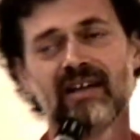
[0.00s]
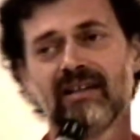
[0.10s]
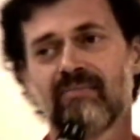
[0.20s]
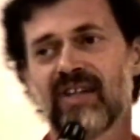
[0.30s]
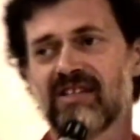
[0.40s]

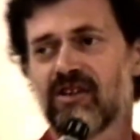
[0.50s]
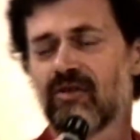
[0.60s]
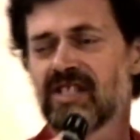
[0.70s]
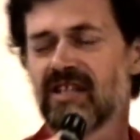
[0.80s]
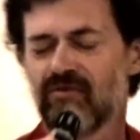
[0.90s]

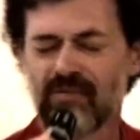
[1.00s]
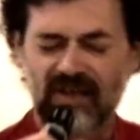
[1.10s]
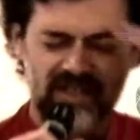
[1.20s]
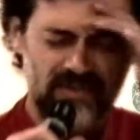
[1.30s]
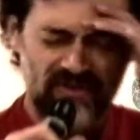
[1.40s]
It
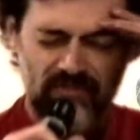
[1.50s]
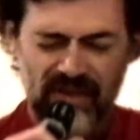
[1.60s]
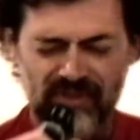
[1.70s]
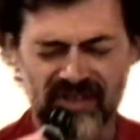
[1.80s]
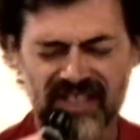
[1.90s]
reminds me of
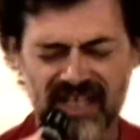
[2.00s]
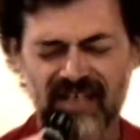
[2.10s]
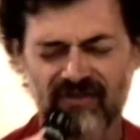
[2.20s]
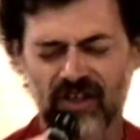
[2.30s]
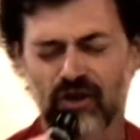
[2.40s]
people
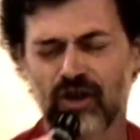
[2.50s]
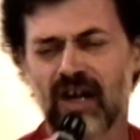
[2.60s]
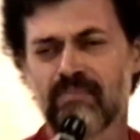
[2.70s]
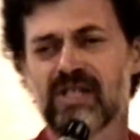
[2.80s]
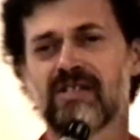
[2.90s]
say of the
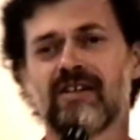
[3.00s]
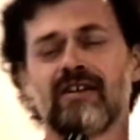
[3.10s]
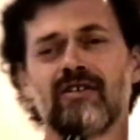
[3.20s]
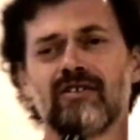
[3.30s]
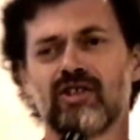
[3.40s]
crop
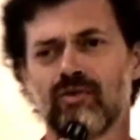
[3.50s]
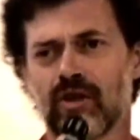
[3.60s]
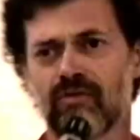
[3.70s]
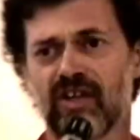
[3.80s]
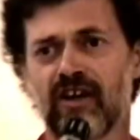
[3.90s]
circles,
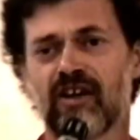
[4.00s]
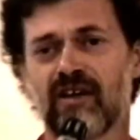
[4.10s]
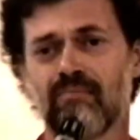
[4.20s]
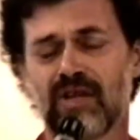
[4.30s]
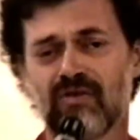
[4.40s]
they're
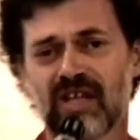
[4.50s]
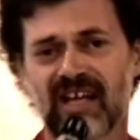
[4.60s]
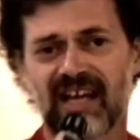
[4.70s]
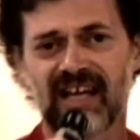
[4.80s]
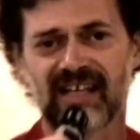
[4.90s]

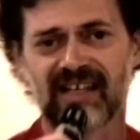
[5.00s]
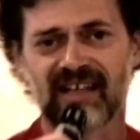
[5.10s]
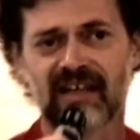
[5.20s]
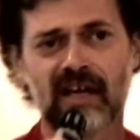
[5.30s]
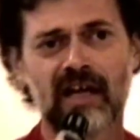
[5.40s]

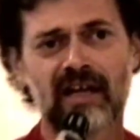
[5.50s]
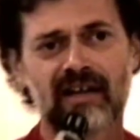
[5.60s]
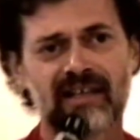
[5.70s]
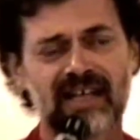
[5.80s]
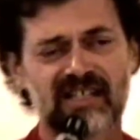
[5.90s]
communicating.
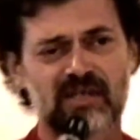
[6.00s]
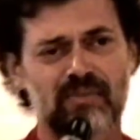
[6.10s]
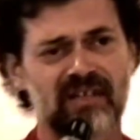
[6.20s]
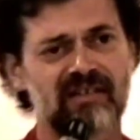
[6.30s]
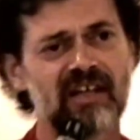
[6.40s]
Yes,
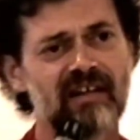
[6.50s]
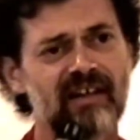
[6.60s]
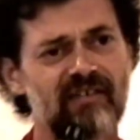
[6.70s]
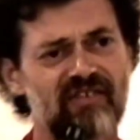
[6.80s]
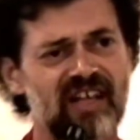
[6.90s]
but
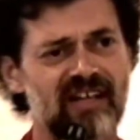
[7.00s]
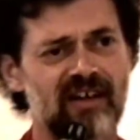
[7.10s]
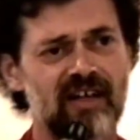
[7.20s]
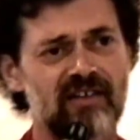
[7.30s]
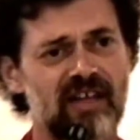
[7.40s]
if they
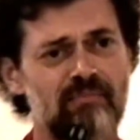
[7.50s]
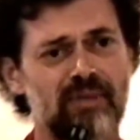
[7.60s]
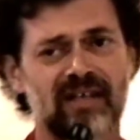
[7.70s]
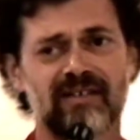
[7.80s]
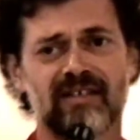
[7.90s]

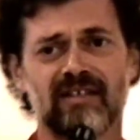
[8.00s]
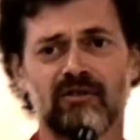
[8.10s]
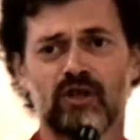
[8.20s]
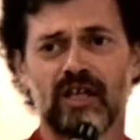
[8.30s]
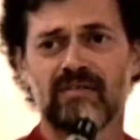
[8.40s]
picked an
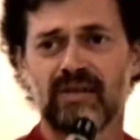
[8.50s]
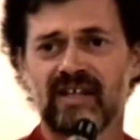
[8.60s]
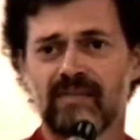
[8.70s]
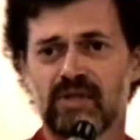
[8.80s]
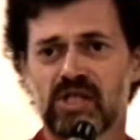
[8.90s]

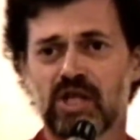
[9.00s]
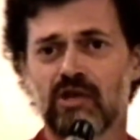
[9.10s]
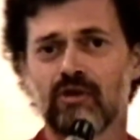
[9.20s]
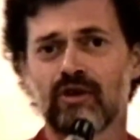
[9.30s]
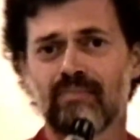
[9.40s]
incredibly
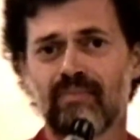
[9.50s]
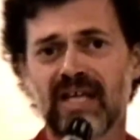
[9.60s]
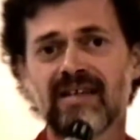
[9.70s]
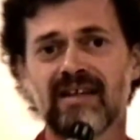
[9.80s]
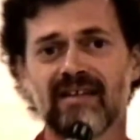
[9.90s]
obscure
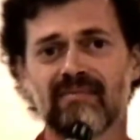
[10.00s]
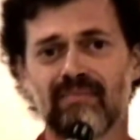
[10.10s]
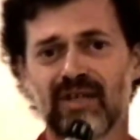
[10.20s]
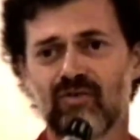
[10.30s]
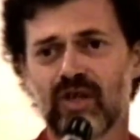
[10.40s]
medium in